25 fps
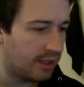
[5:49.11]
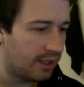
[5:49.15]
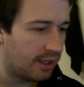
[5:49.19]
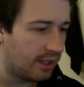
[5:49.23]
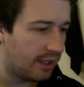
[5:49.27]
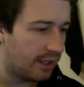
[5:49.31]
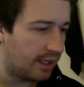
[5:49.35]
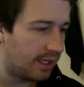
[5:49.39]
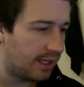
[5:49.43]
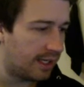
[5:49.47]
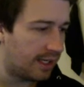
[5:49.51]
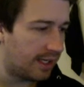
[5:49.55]

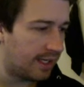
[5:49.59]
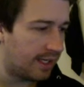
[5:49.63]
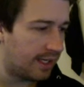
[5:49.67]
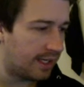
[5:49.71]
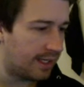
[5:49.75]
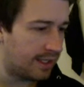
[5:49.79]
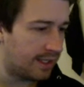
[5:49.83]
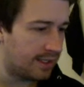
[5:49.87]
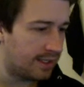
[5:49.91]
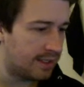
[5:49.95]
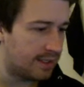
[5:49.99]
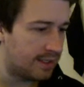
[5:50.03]

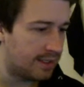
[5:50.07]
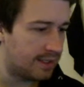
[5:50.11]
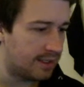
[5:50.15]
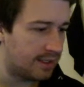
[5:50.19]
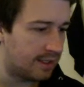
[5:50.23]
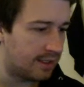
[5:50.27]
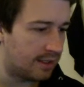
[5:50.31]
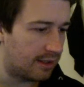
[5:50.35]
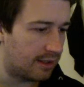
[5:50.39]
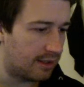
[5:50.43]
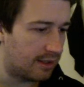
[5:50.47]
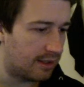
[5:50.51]
And
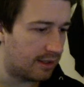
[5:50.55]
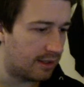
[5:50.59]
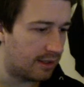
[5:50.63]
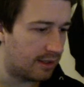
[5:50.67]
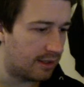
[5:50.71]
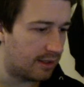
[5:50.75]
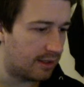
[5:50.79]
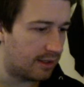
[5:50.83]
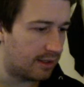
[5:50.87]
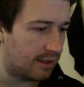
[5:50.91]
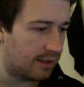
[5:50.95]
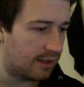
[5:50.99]

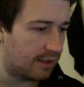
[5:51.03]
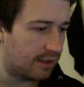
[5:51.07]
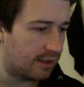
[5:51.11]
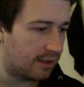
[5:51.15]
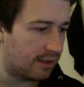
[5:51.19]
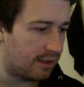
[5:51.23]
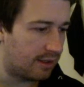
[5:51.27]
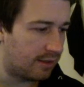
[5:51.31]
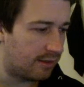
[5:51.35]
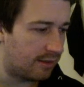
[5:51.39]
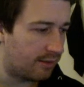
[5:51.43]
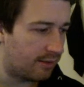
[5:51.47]

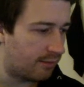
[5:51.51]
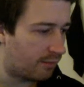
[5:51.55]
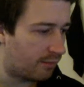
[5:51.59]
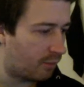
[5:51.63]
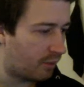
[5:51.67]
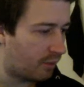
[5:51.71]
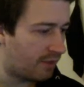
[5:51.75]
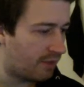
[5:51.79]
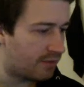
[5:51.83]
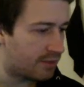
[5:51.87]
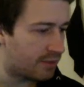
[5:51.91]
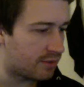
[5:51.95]
we've
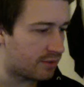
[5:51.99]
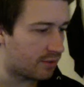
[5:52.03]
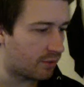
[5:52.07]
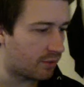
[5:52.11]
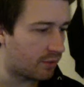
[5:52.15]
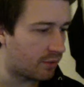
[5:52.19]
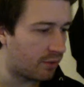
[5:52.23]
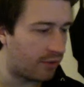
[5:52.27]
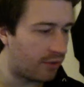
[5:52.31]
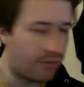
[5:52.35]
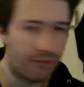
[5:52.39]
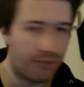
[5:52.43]

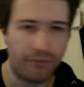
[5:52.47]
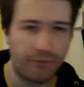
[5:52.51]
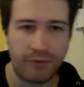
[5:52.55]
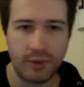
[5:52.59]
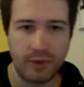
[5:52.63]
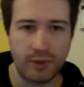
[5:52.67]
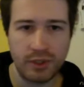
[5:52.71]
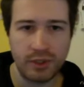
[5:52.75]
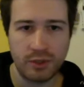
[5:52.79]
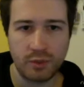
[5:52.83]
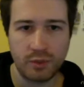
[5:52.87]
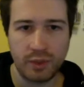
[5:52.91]
stored the
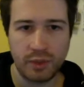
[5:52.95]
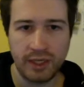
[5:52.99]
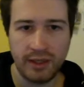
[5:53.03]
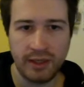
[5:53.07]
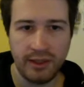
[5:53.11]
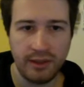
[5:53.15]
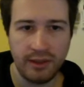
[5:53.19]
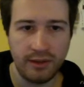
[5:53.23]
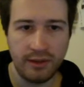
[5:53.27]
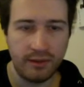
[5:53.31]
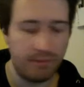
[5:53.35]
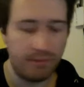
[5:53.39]
first wing
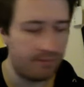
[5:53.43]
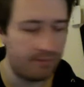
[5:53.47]
here.